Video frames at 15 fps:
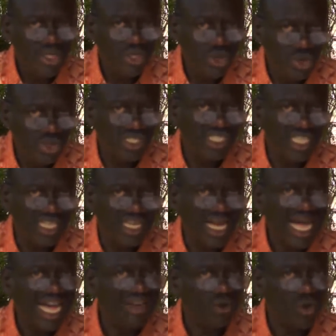
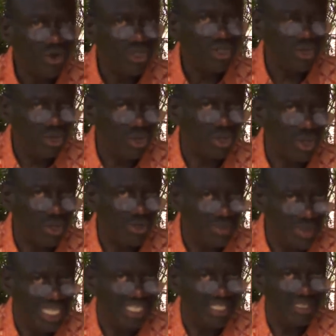using unconstitutional
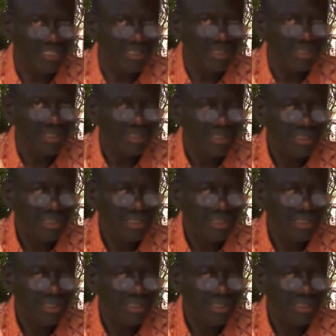means,